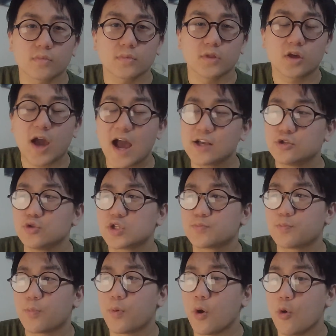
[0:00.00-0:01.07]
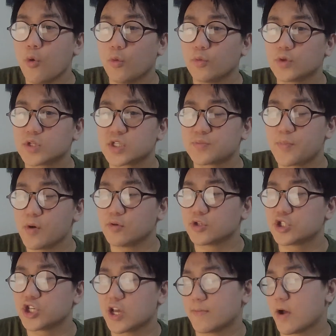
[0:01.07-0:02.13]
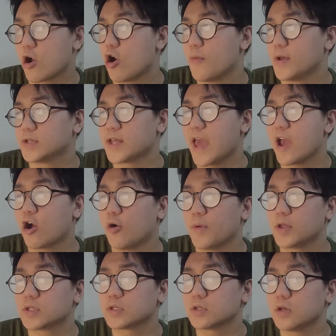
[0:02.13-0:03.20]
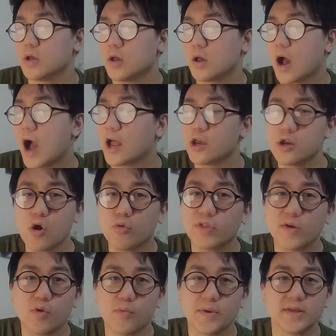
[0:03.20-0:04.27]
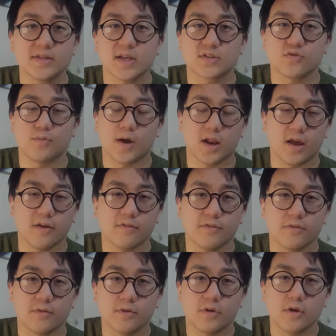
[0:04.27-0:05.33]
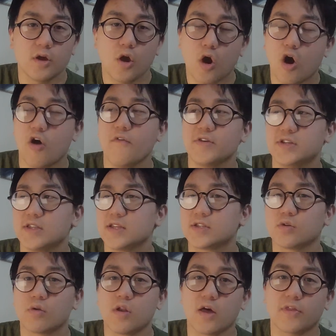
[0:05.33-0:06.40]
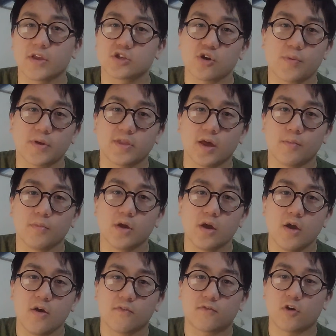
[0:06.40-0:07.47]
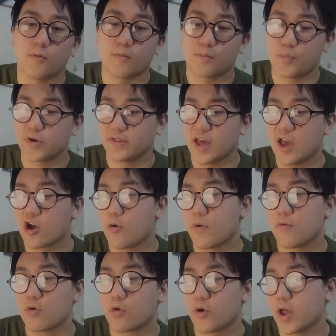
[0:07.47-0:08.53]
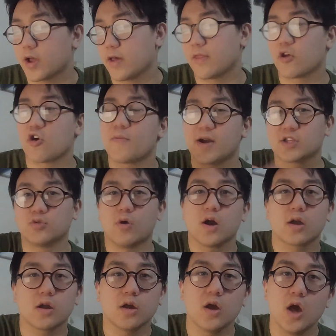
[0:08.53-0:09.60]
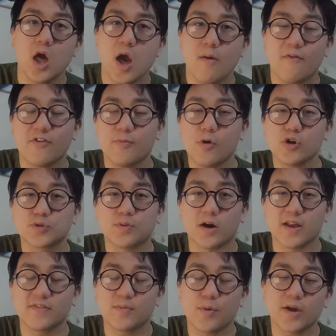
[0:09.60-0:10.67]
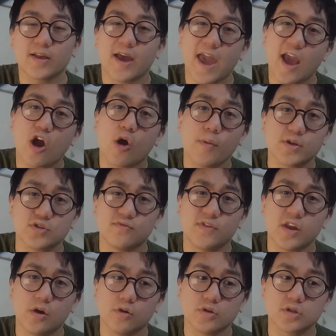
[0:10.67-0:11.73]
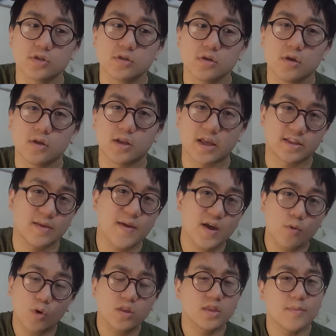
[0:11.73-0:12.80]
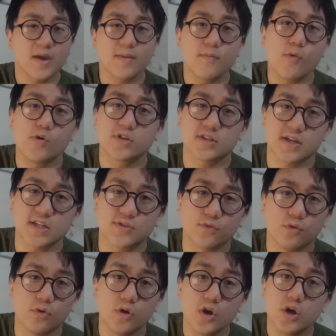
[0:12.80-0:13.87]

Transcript: The guys who, sp who spill shit in my comments, hate comments, I know they won't be successful in my life. Obviously, there's still nothing stopping them from putting the hate comment real quick and then going back to work. But for the most part, if they're putting hate comments on videos, like they make one, they're making me more successful.